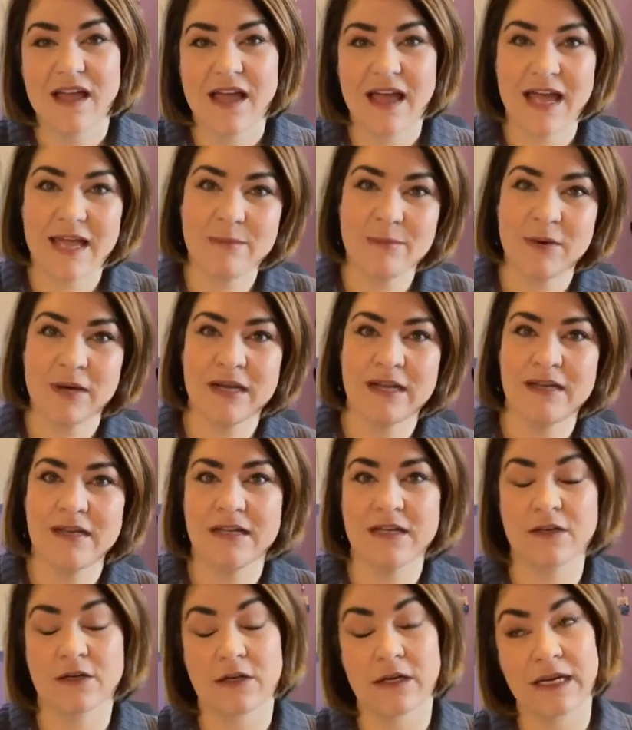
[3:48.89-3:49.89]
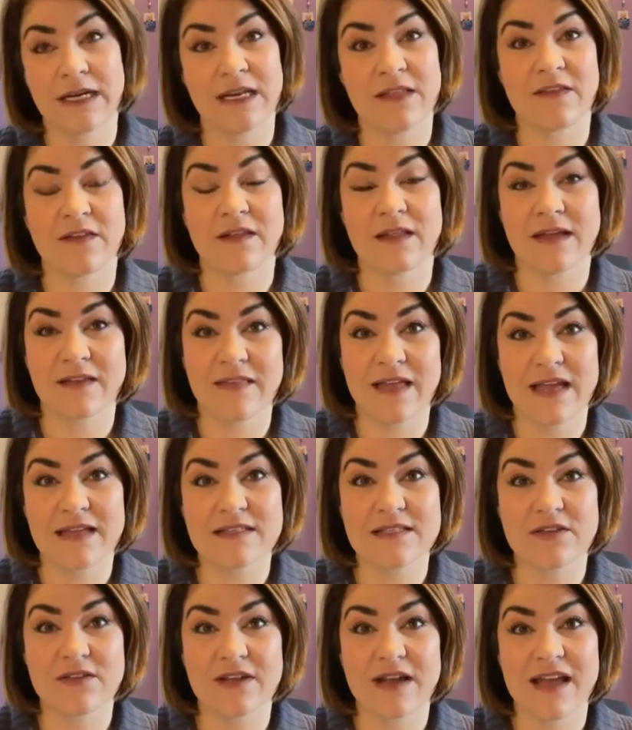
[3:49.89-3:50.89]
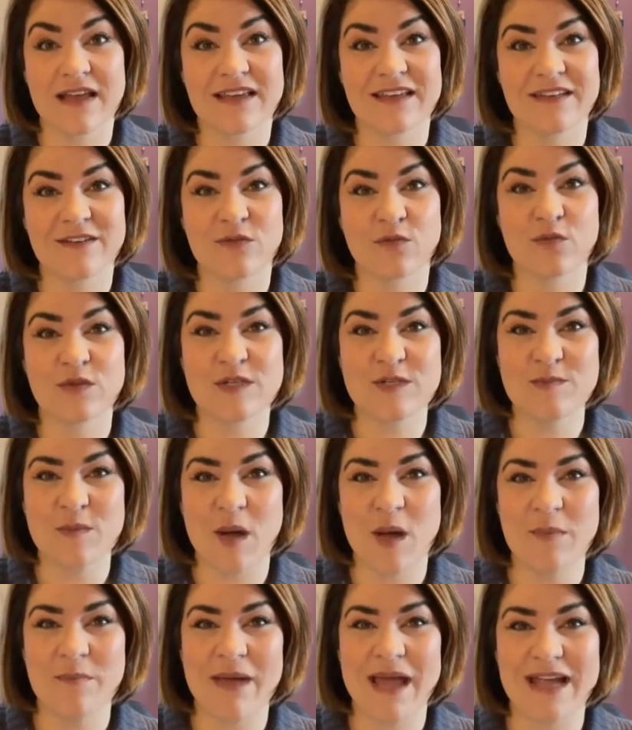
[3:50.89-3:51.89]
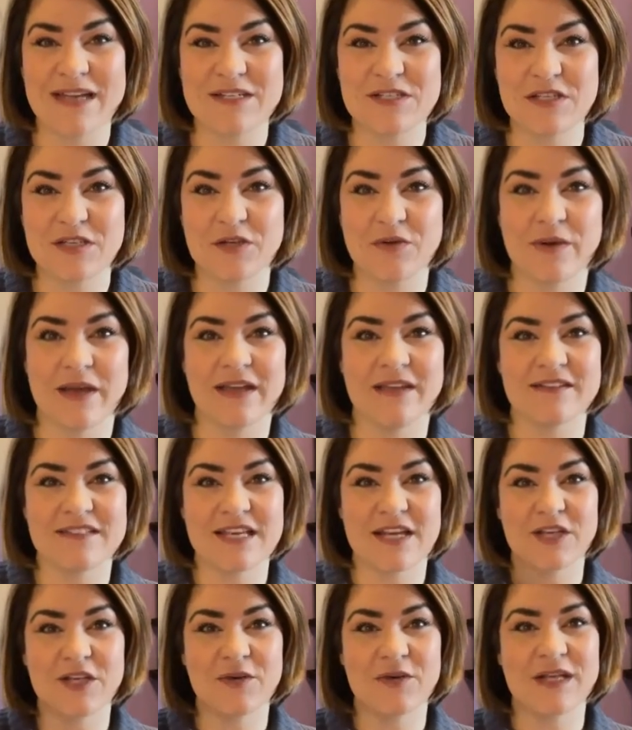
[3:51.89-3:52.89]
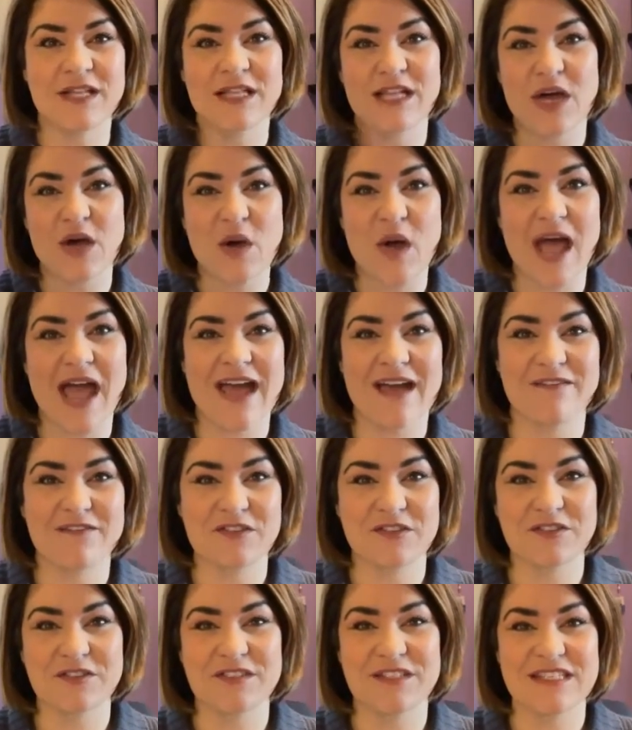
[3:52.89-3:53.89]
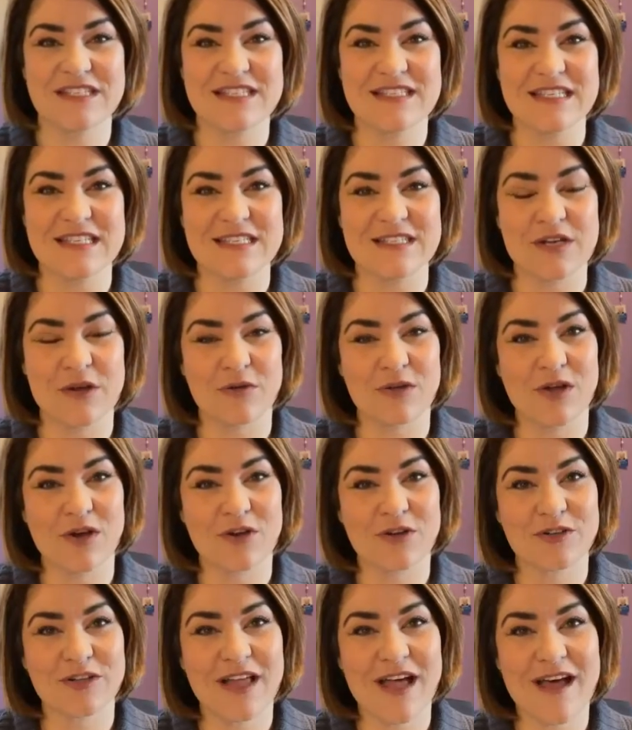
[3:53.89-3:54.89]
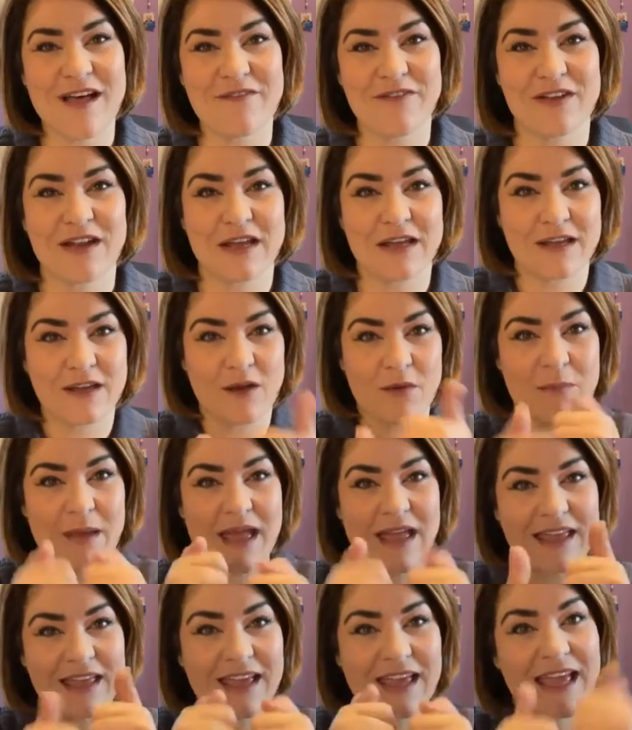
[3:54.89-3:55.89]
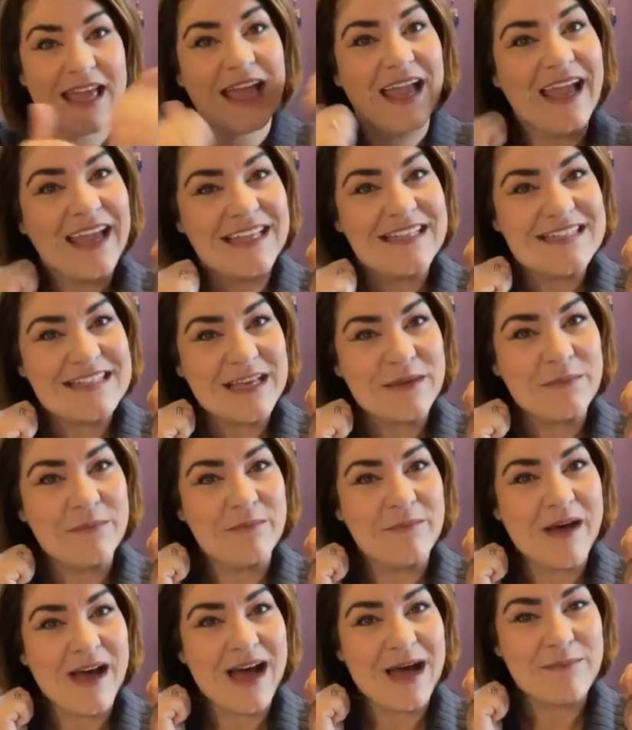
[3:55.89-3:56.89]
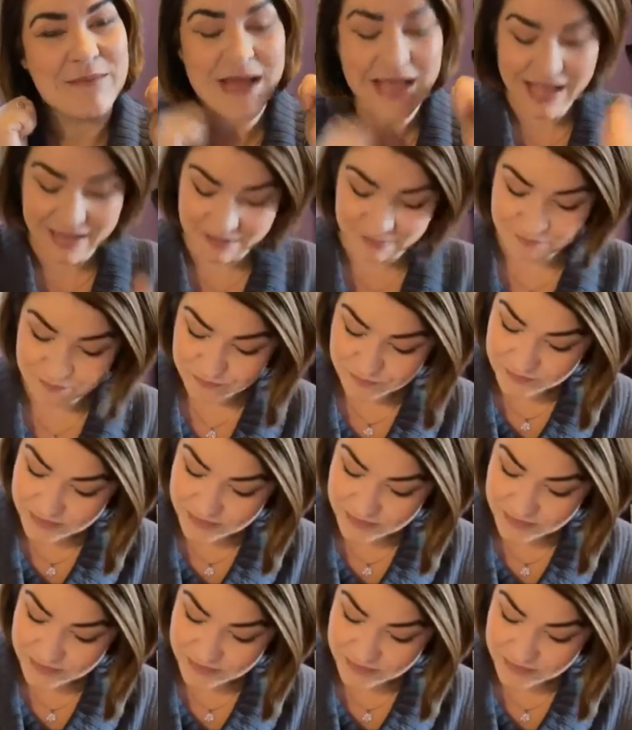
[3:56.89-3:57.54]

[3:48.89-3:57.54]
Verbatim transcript: Hey, Brandy, or anything like that, so that I can respond back to you and tell you hello after this is no longer live, and I can go back and say hi back.